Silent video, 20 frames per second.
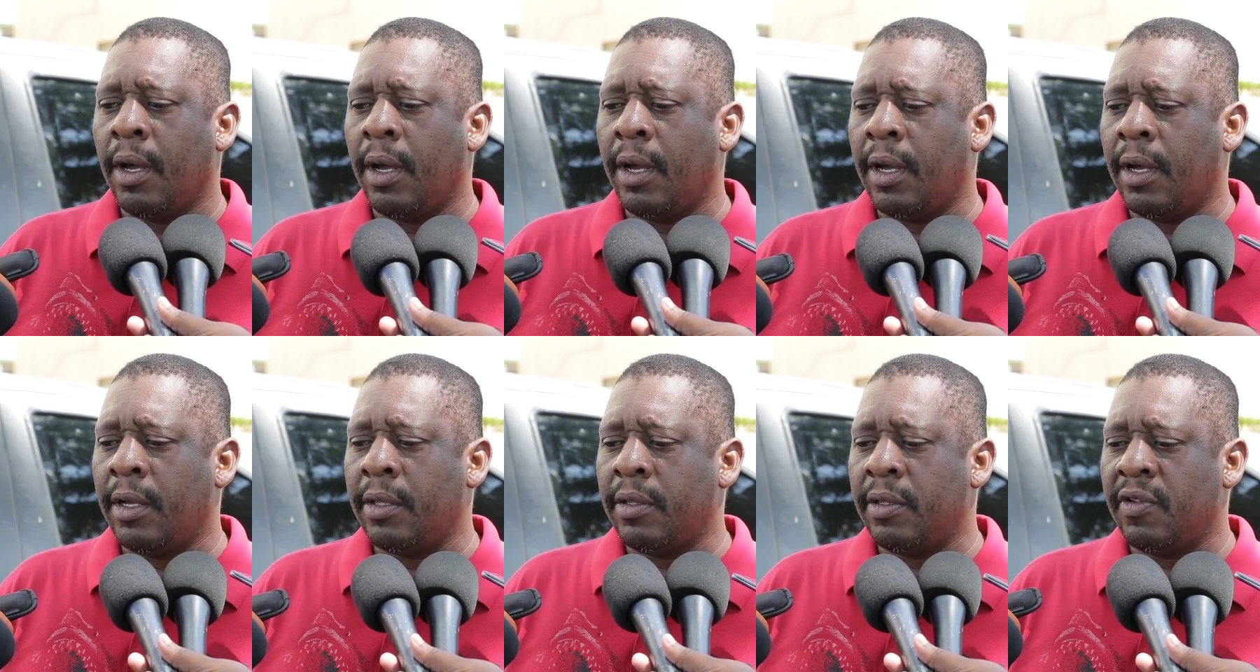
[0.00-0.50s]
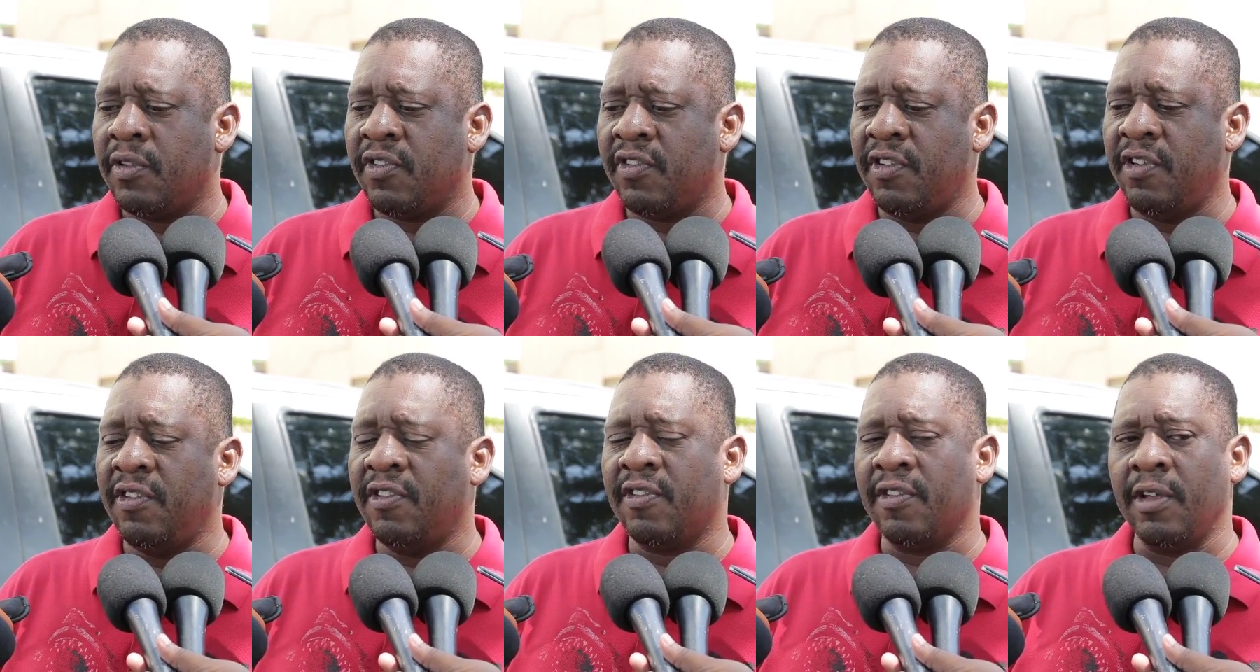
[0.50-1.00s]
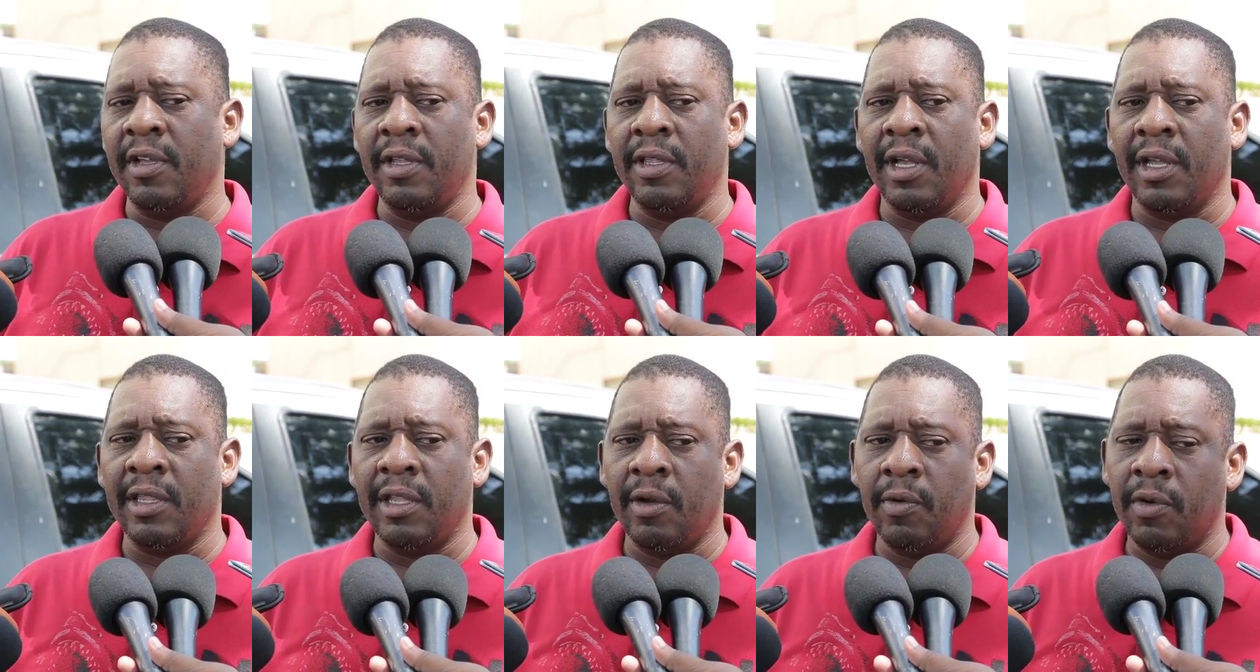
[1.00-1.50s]
And she's saying
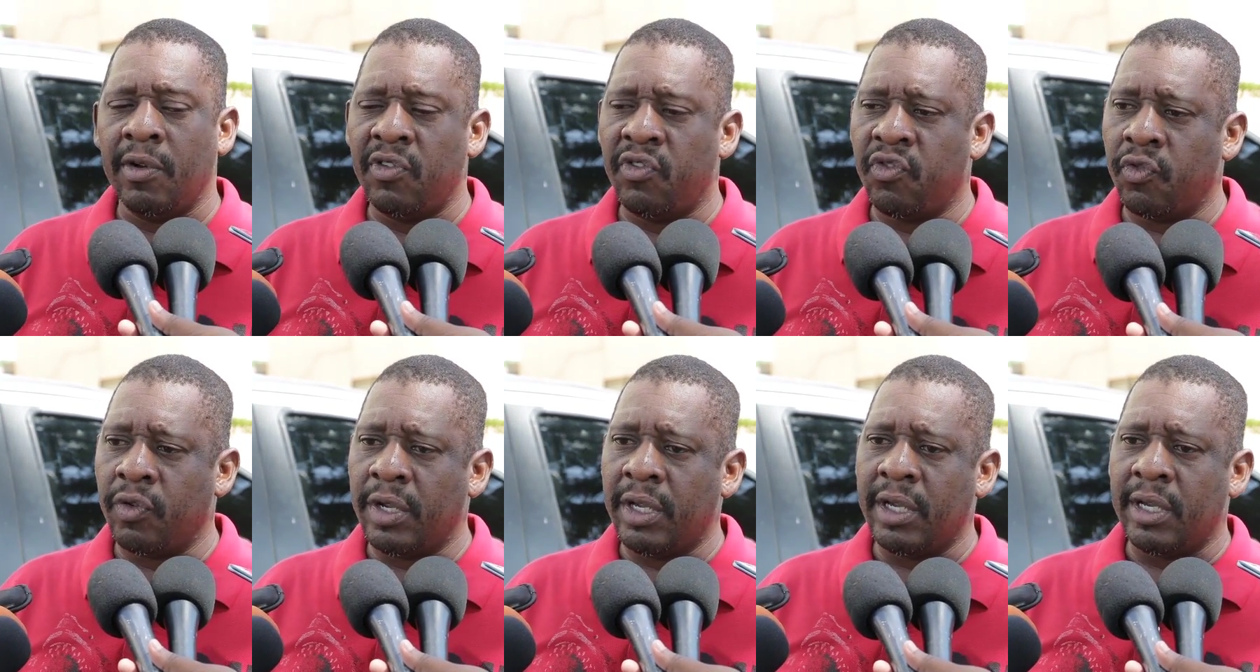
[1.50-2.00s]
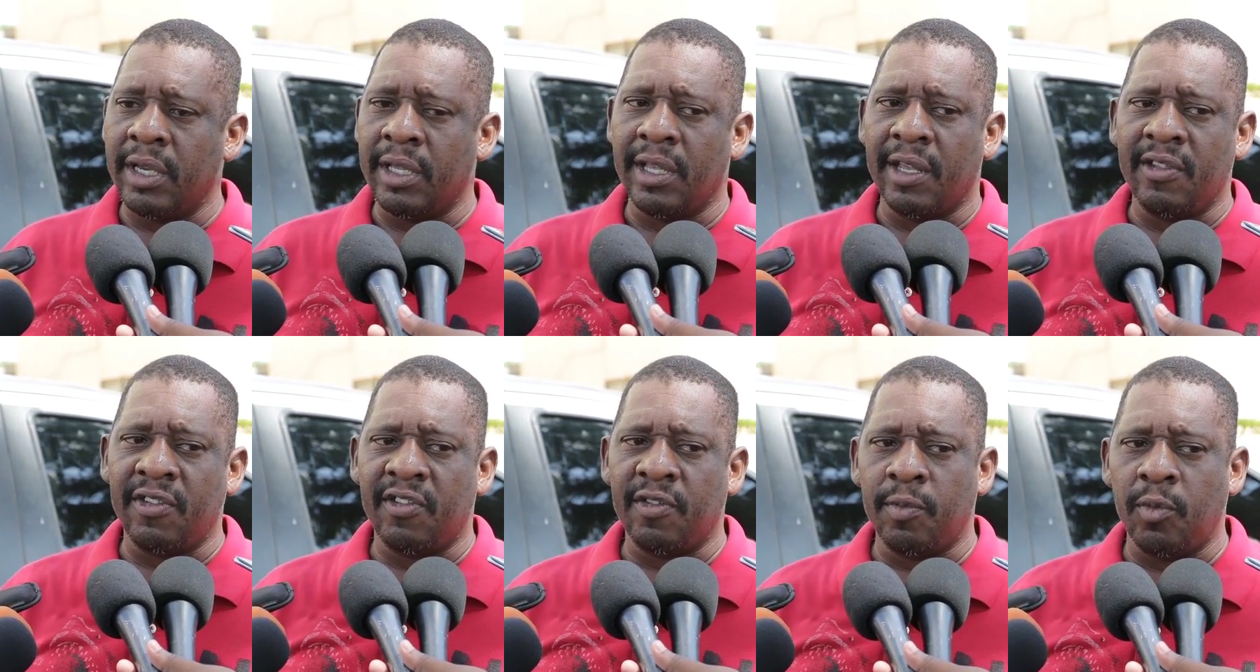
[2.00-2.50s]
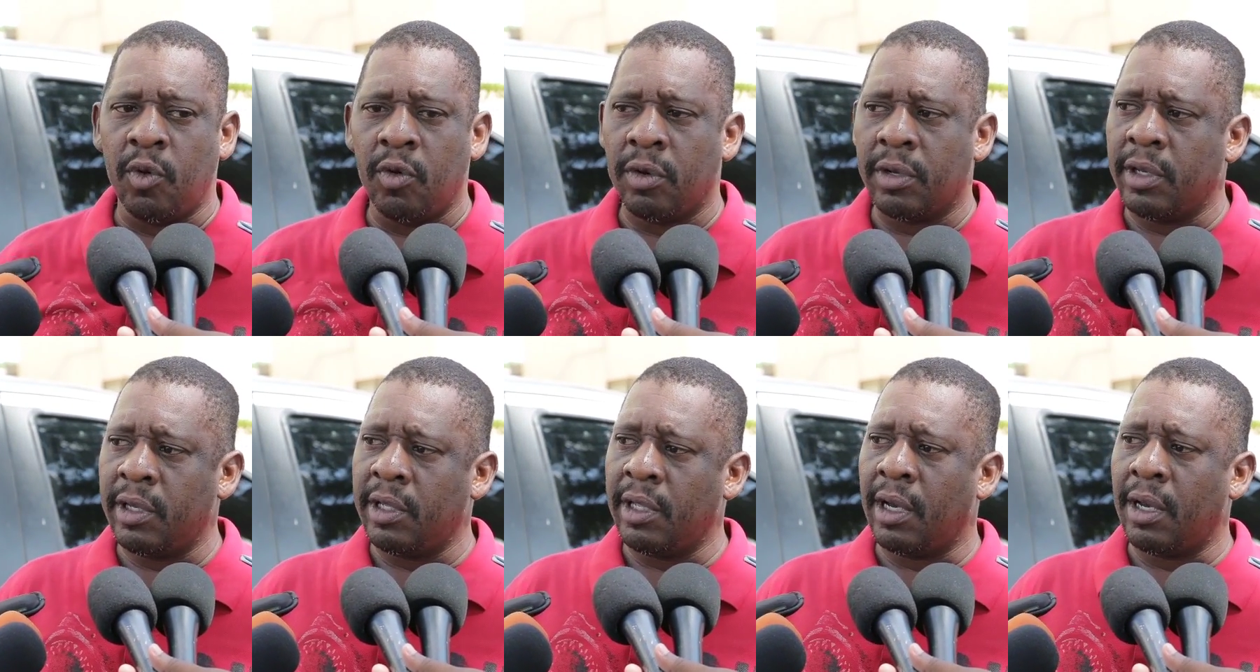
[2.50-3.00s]
that they were drinking and
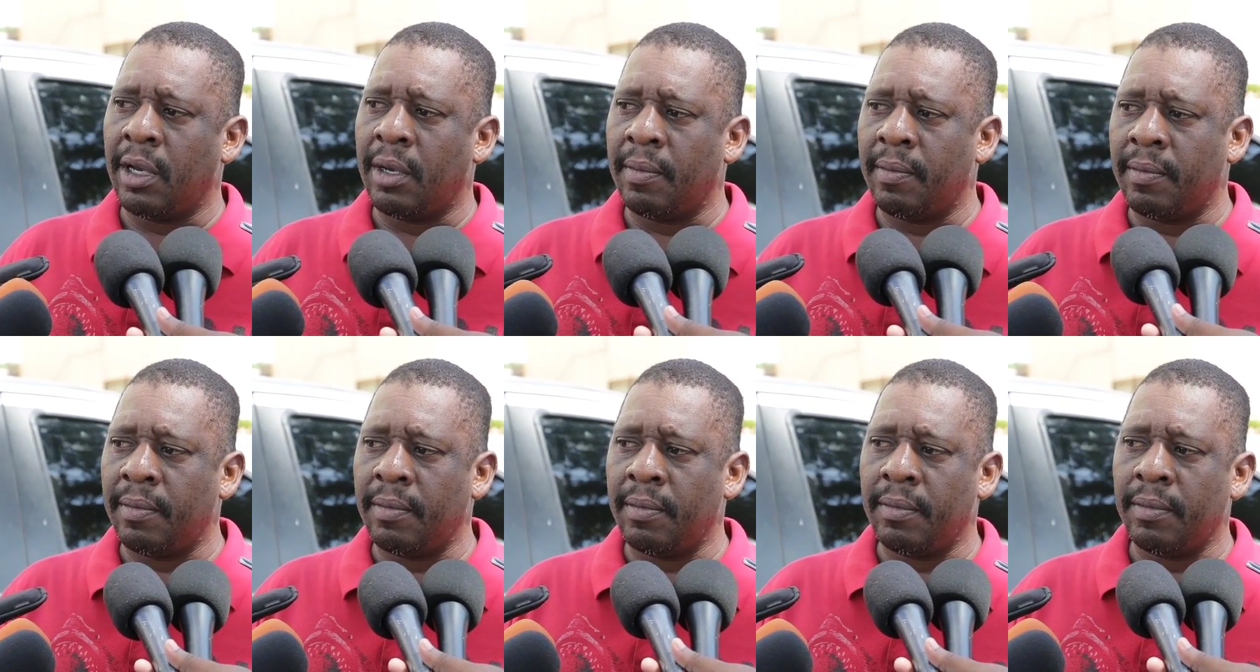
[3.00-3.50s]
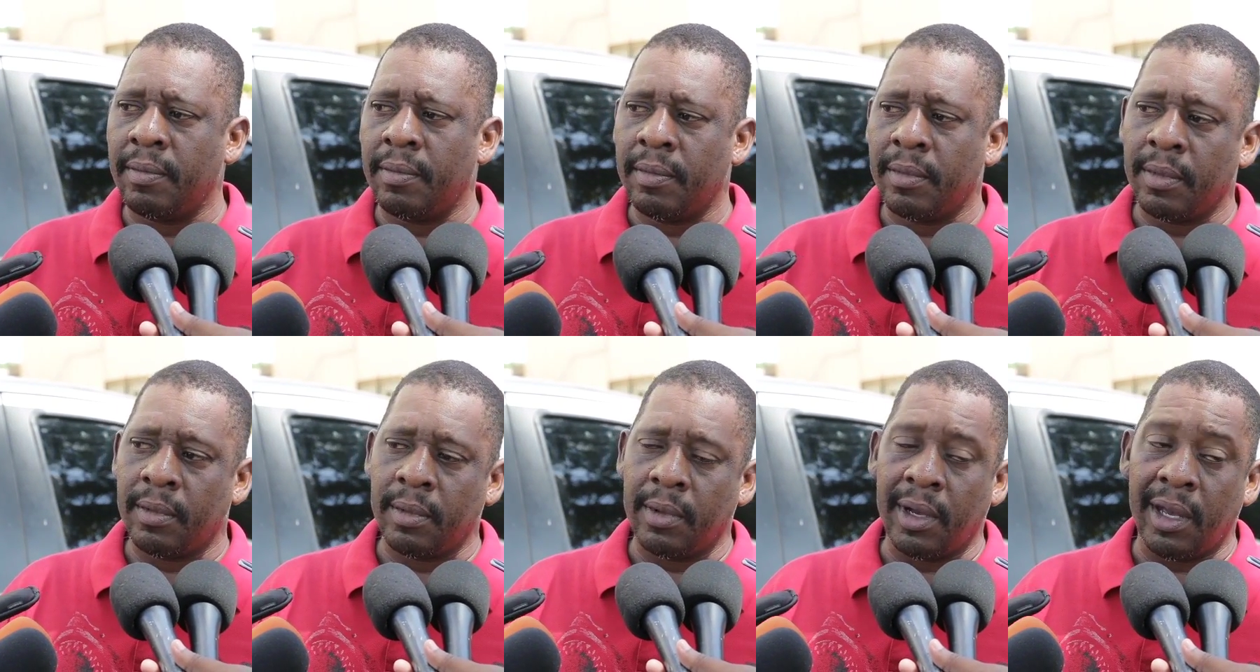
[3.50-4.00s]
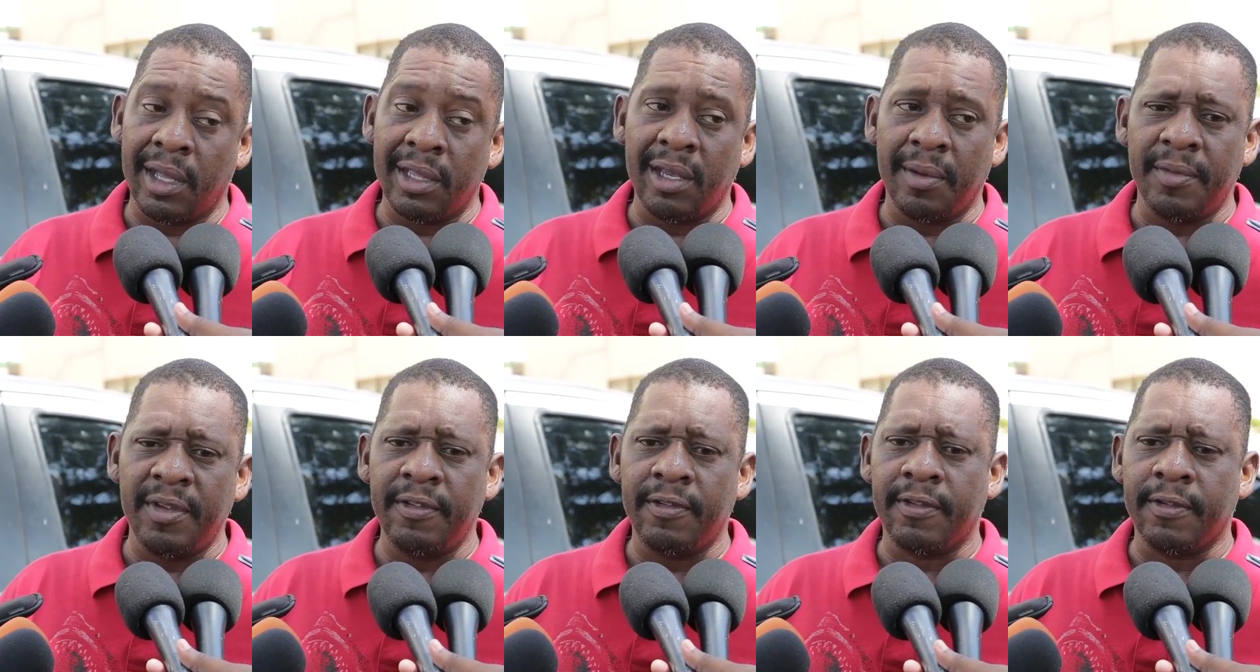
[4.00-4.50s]
smoking um,
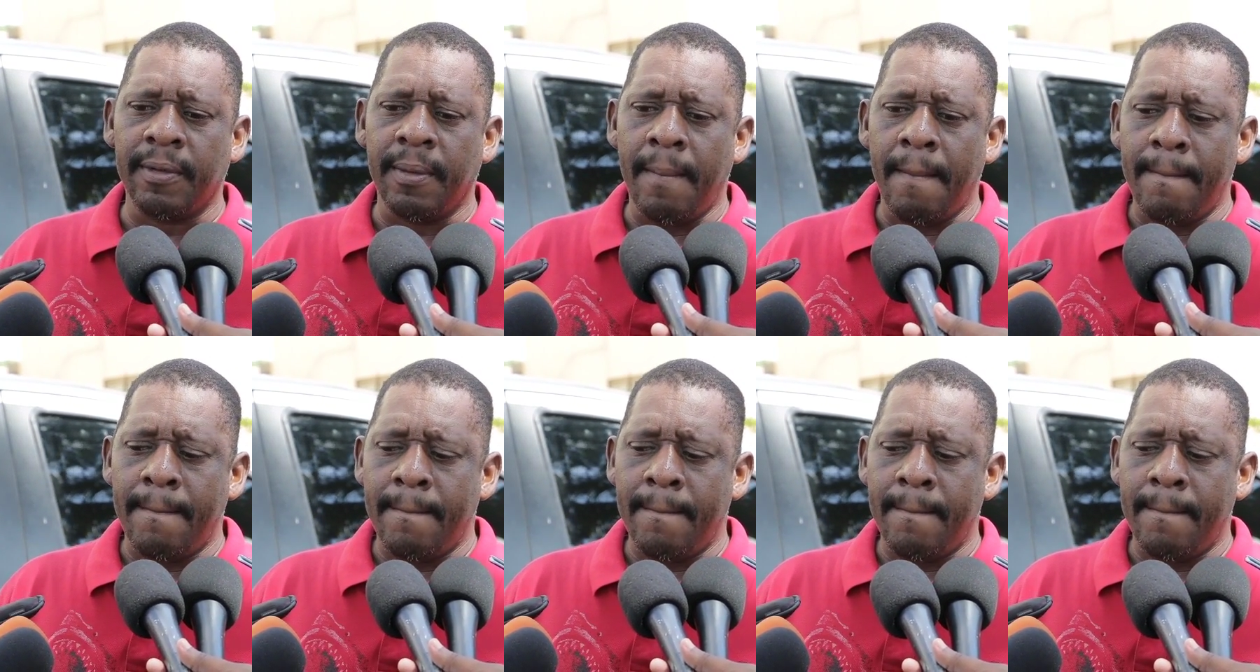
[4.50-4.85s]
cannabis.